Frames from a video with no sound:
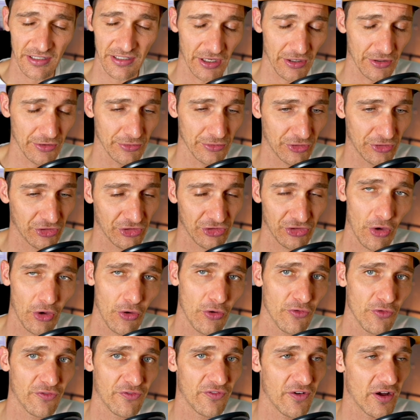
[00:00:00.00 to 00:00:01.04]
to go
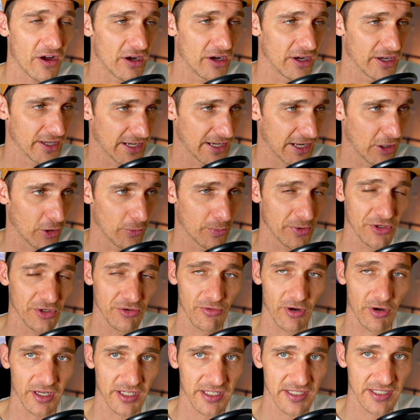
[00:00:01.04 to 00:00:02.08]
so far in helping you
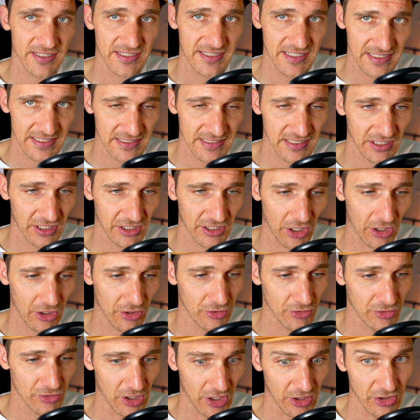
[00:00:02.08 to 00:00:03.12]
write consistent
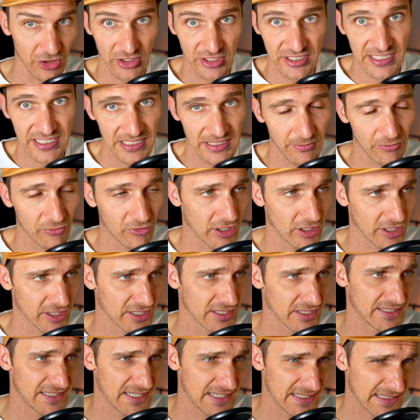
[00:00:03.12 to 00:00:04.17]
code and your team write
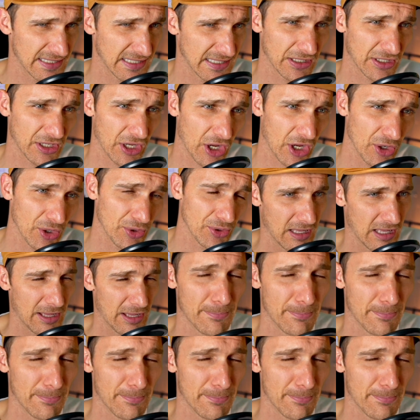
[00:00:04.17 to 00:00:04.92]
consistent code